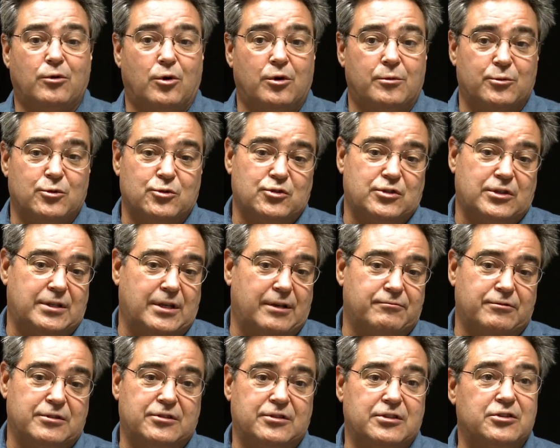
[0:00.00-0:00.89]
almost
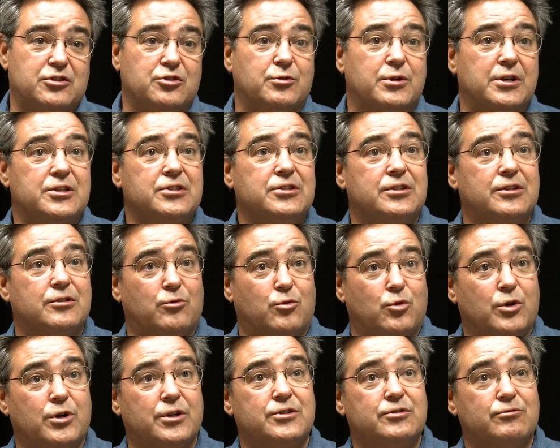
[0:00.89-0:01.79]
every situation, it
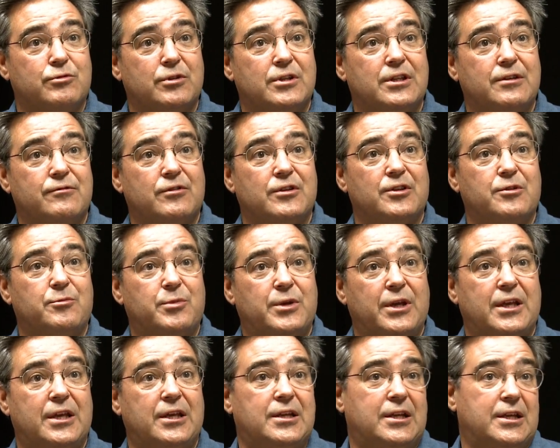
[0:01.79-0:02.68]
works, relieving the
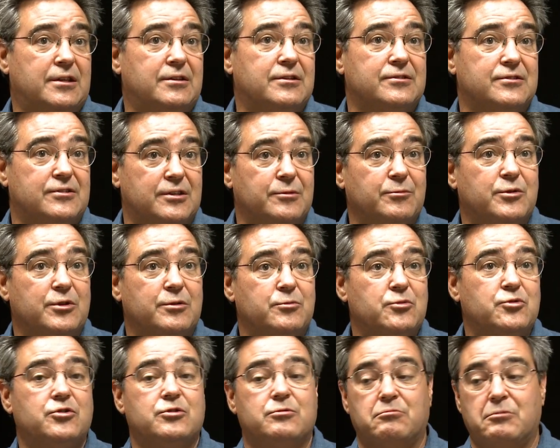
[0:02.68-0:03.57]
pain and the
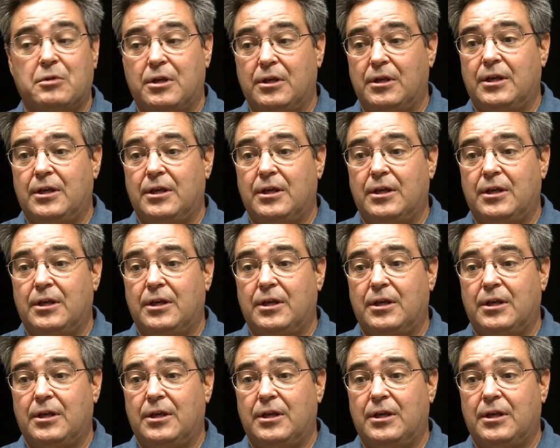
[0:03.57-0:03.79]
symptoms.